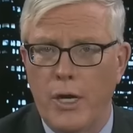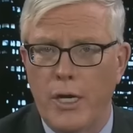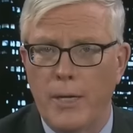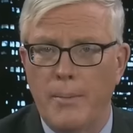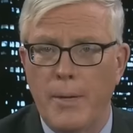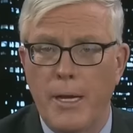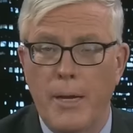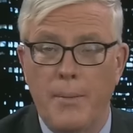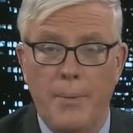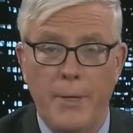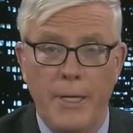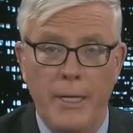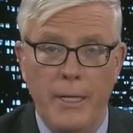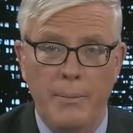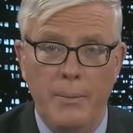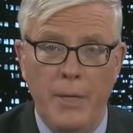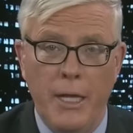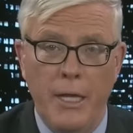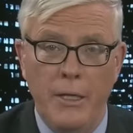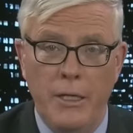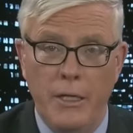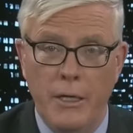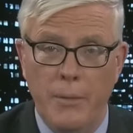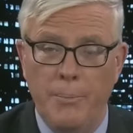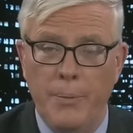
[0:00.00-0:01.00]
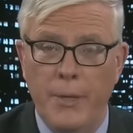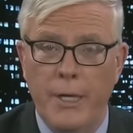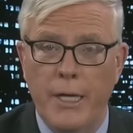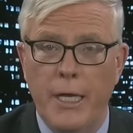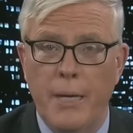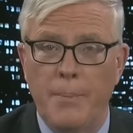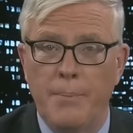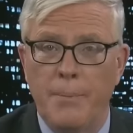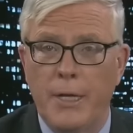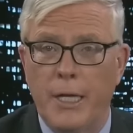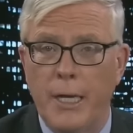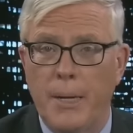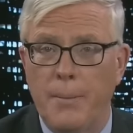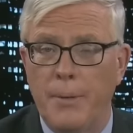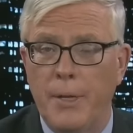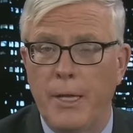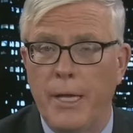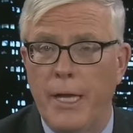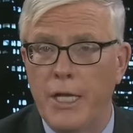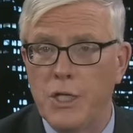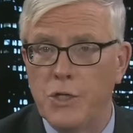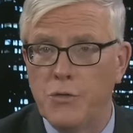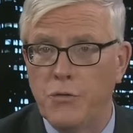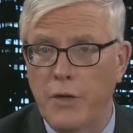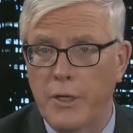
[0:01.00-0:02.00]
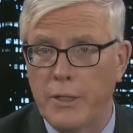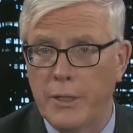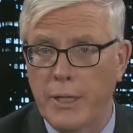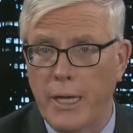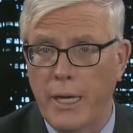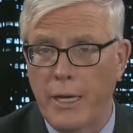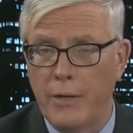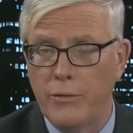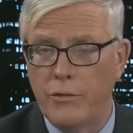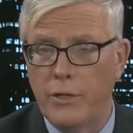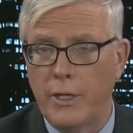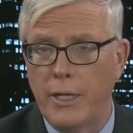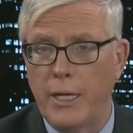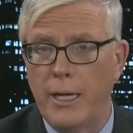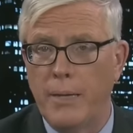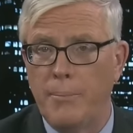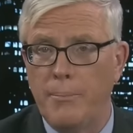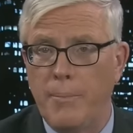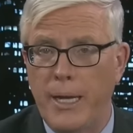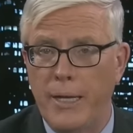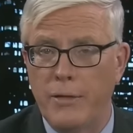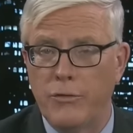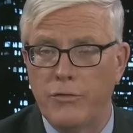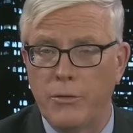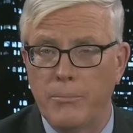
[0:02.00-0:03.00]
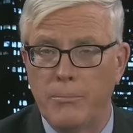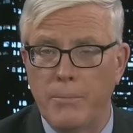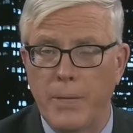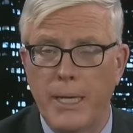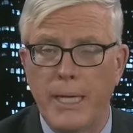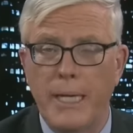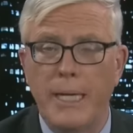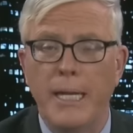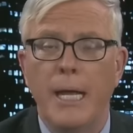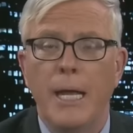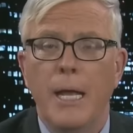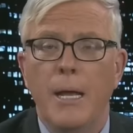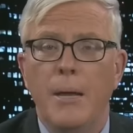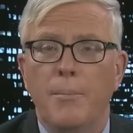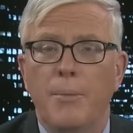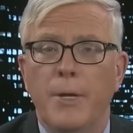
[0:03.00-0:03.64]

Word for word: who want him out, but he, he did pick up a couple of hedge fund guys today and made some money.